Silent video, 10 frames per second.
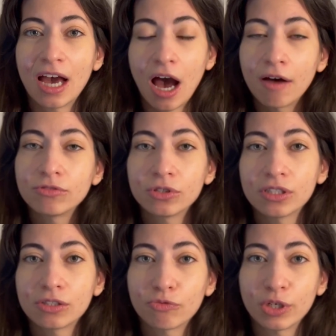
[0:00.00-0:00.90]
after
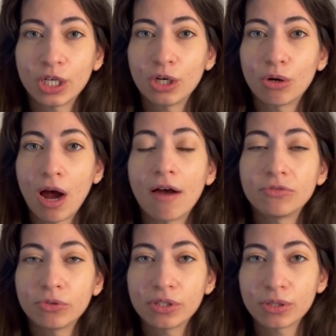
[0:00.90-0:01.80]
this video,
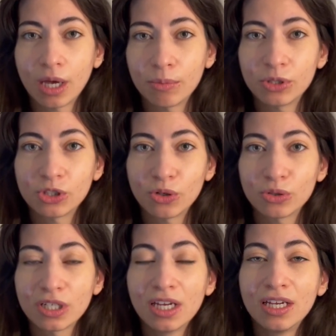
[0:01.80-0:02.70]
after this
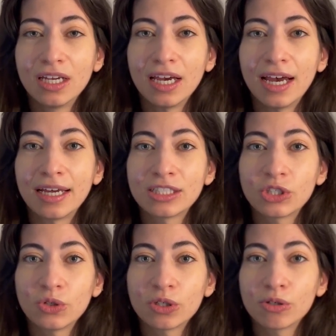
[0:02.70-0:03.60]
episode, and
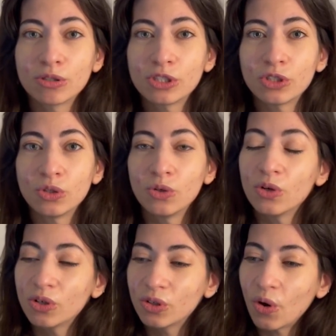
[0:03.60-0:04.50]
you're going to
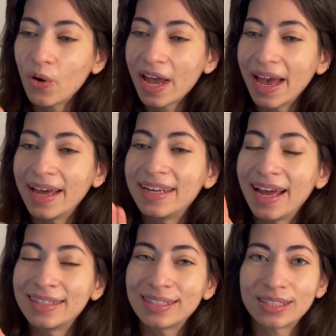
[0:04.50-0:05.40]
go ahead
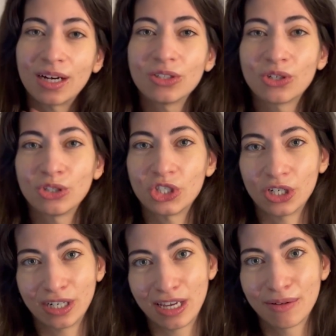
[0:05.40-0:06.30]
and start your
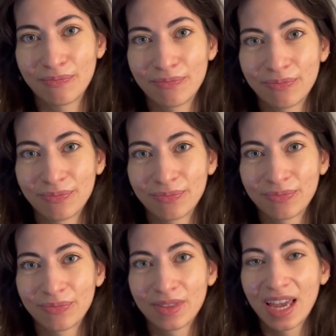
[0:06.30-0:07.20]
journey.
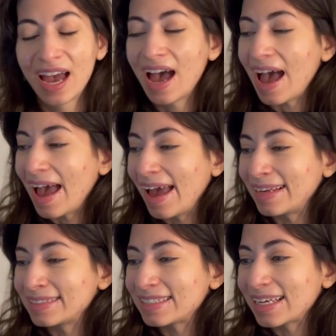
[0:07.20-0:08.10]

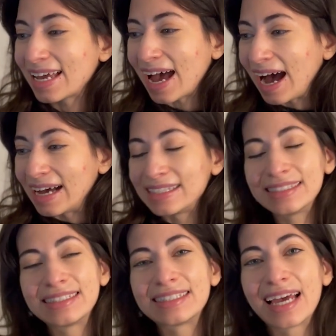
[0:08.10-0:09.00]
And
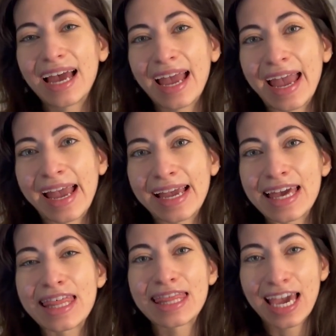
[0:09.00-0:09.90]
as
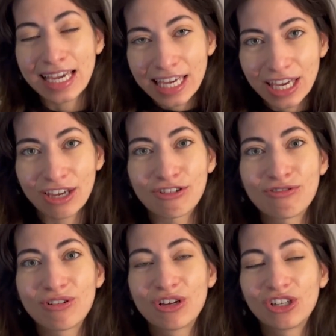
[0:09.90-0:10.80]
a thank
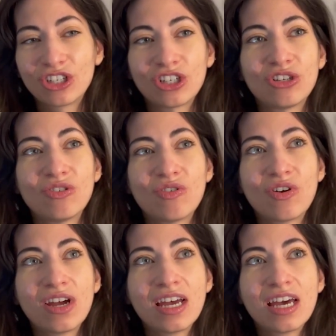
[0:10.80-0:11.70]
you to
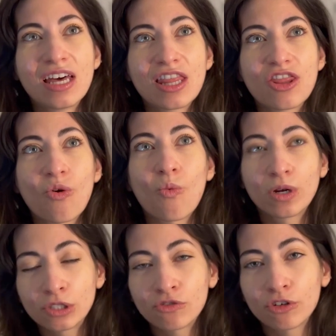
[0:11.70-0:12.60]
the
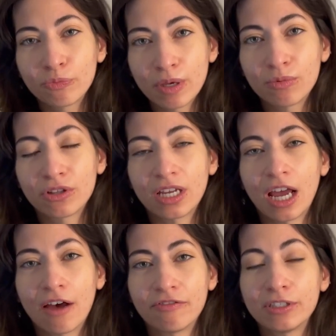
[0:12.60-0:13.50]
wonderful people that
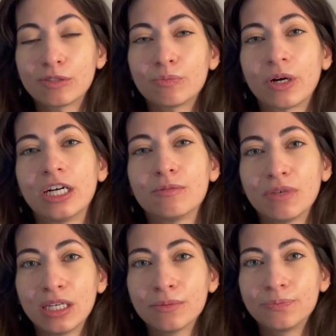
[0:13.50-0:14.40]
have inspired me